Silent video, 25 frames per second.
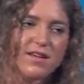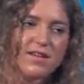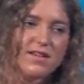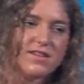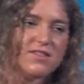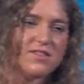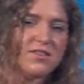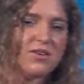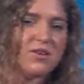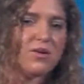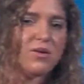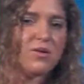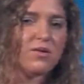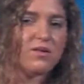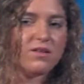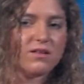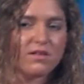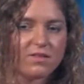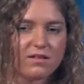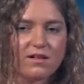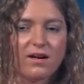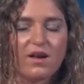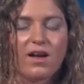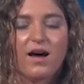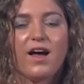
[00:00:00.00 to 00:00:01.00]
So
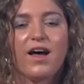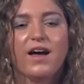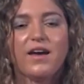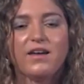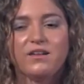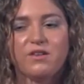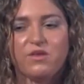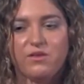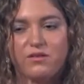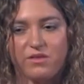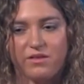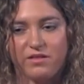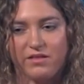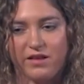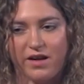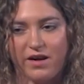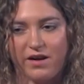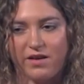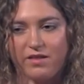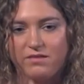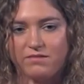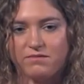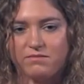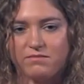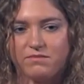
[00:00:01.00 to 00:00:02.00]
I know they're
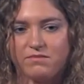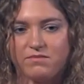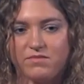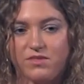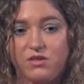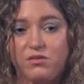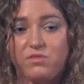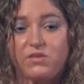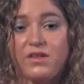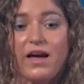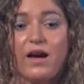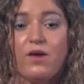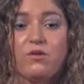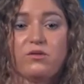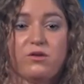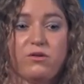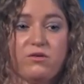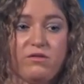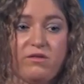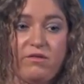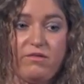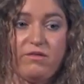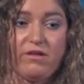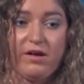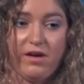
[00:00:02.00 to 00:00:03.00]
there. You now
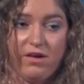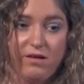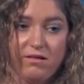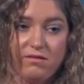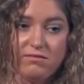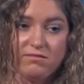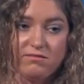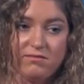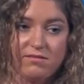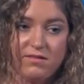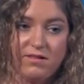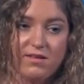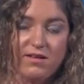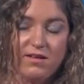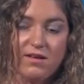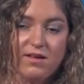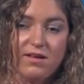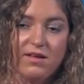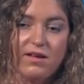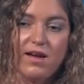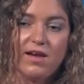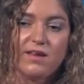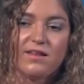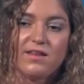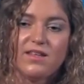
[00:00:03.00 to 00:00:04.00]
know they're there.
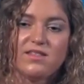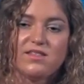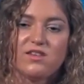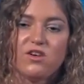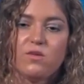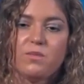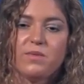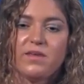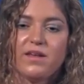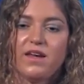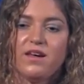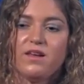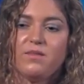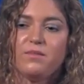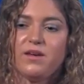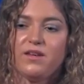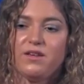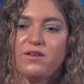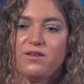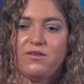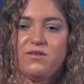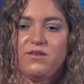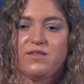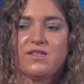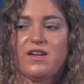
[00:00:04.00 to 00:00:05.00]
And let's hope that anybody
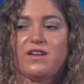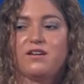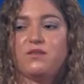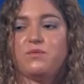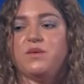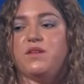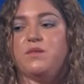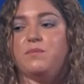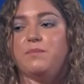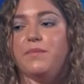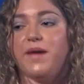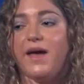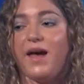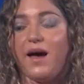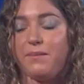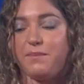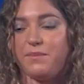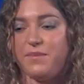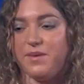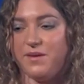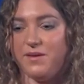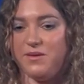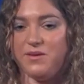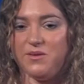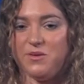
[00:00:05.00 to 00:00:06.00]
who knows how to read a map
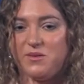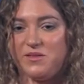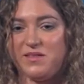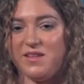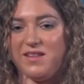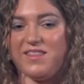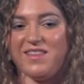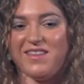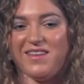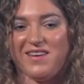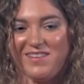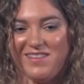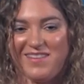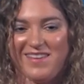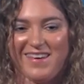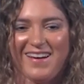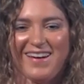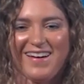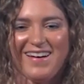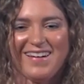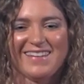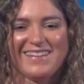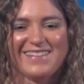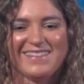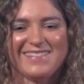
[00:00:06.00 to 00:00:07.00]
knows that they're
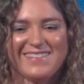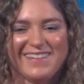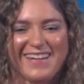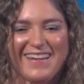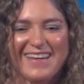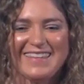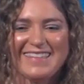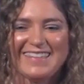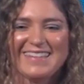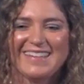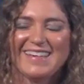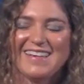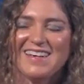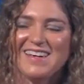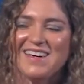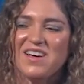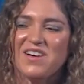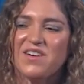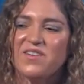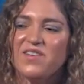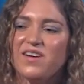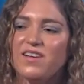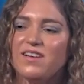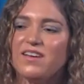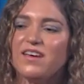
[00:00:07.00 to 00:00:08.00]
there, right?
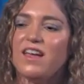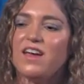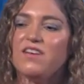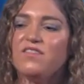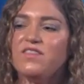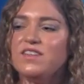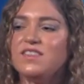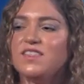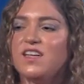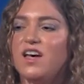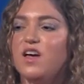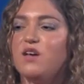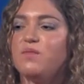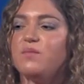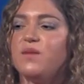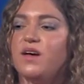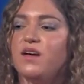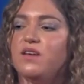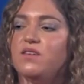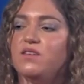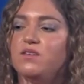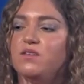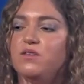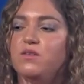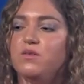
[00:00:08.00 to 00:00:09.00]
Well, every time
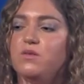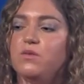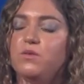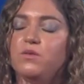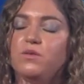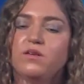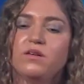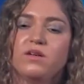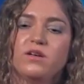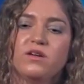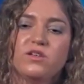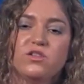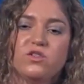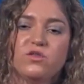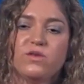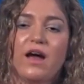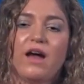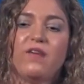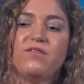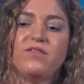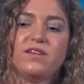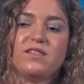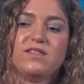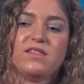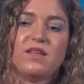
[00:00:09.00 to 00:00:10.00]
a new
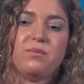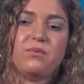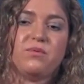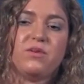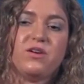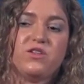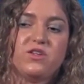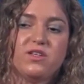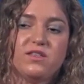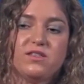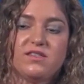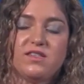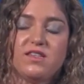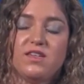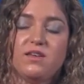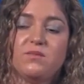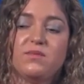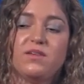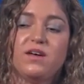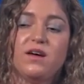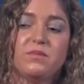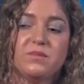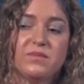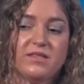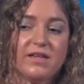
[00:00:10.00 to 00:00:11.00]
traffic separation scheme
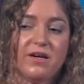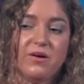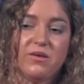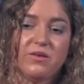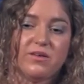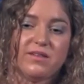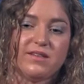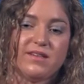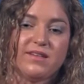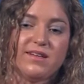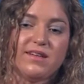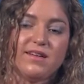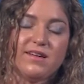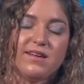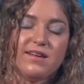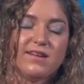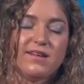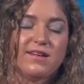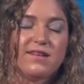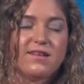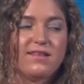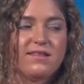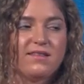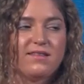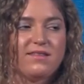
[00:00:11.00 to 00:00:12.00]
comes out,
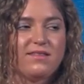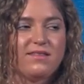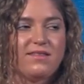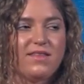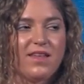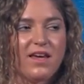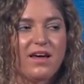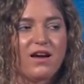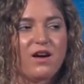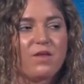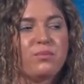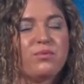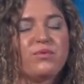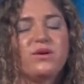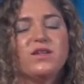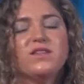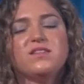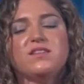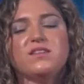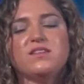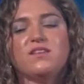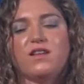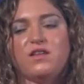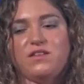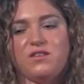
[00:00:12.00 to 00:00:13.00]
they are
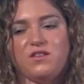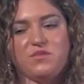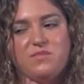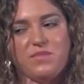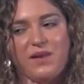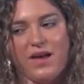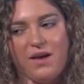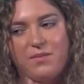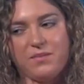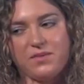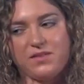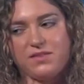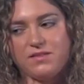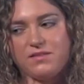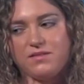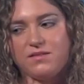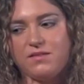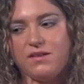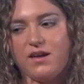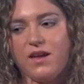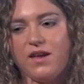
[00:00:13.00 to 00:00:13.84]
printed on new maps.